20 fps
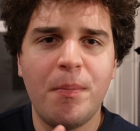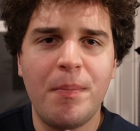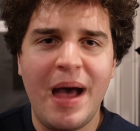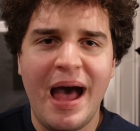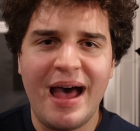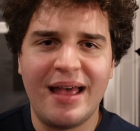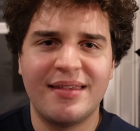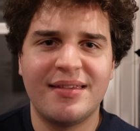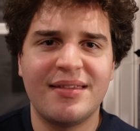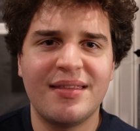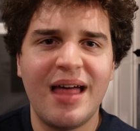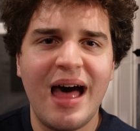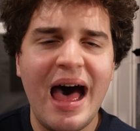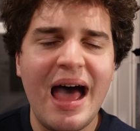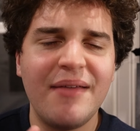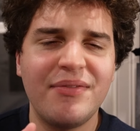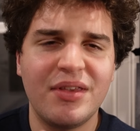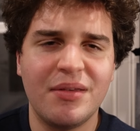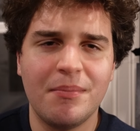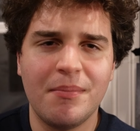Past
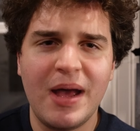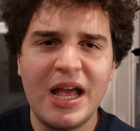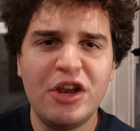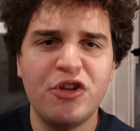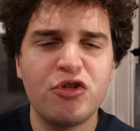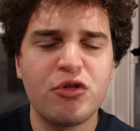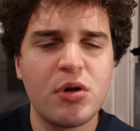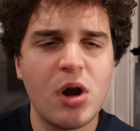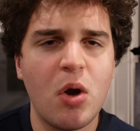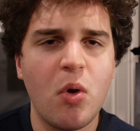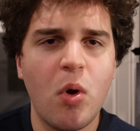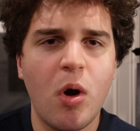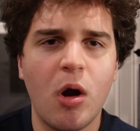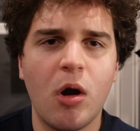Lives, and Maestro